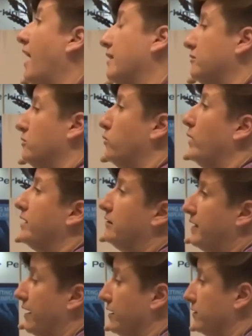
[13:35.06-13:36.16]
as to whether
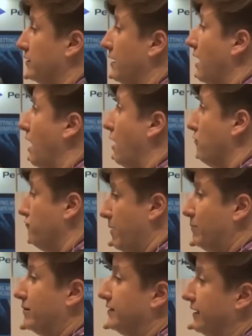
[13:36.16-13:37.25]
that is
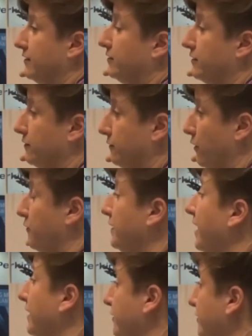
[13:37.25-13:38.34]
representative of the
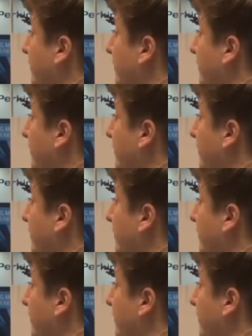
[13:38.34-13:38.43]
inner